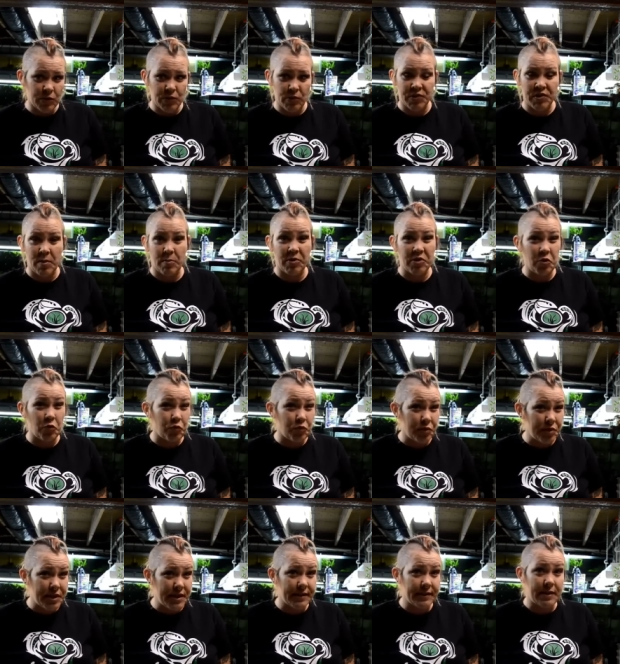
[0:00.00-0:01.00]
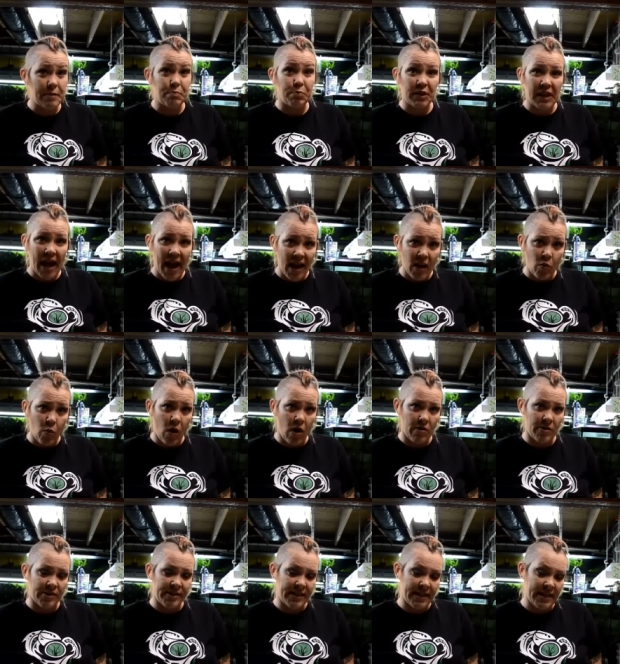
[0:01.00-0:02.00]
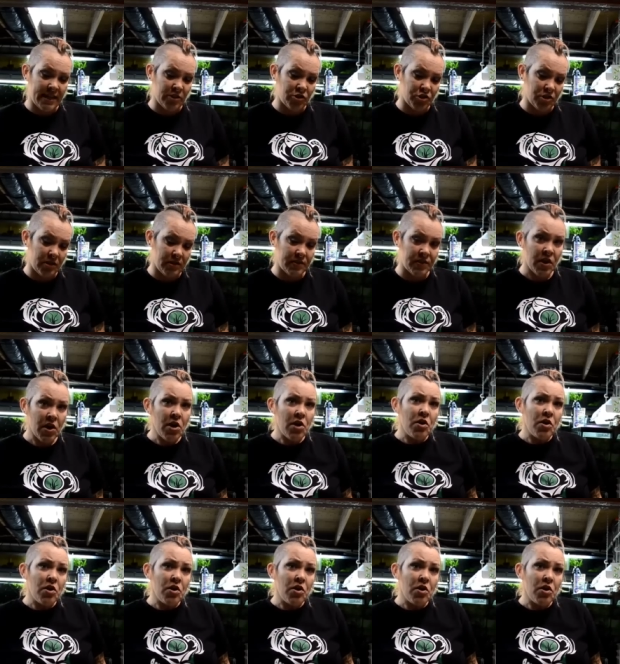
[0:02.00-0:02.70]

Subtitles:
or some of the really black water tetras,